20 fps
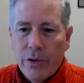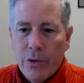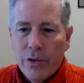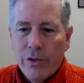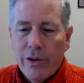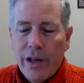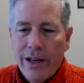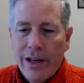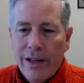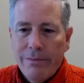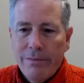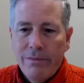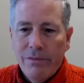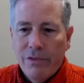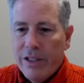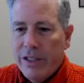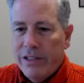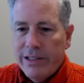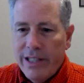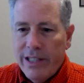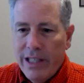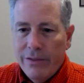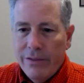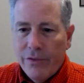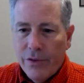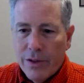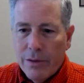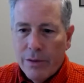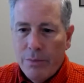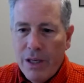or that receipt
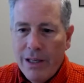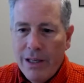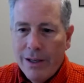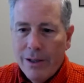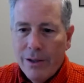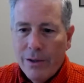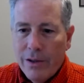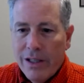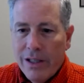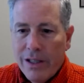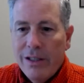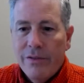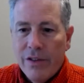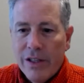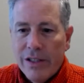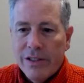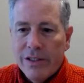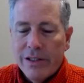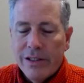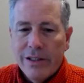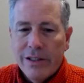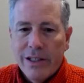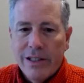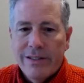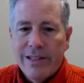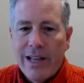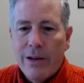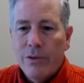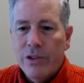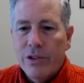for the PO into Vista,
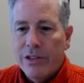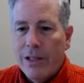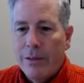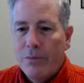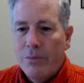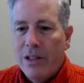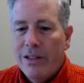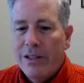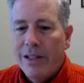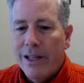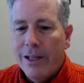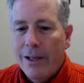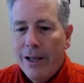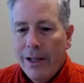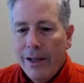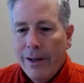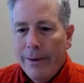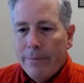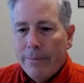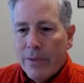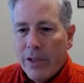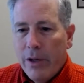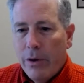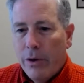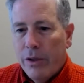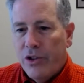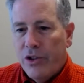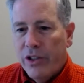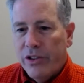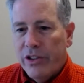because that was something that,
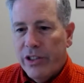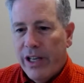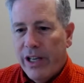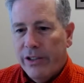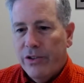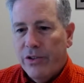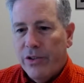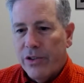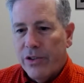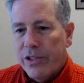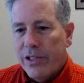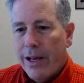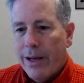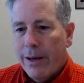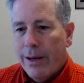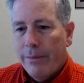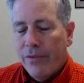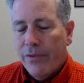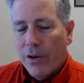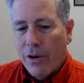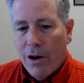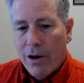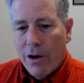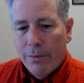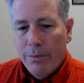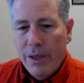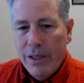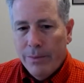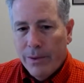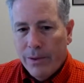is just an extra step for
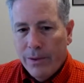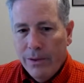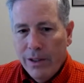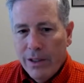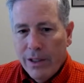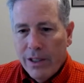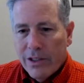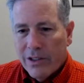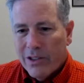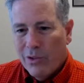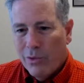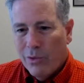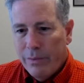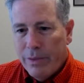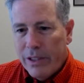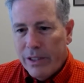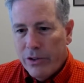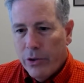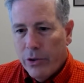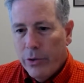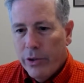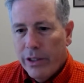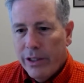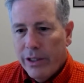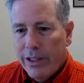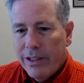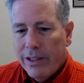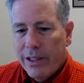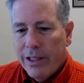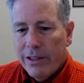our people. So we've been doing
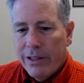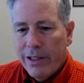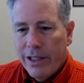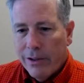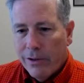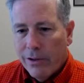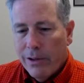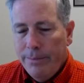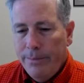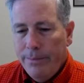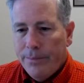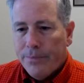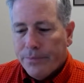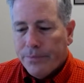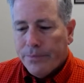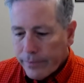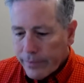it in the interim,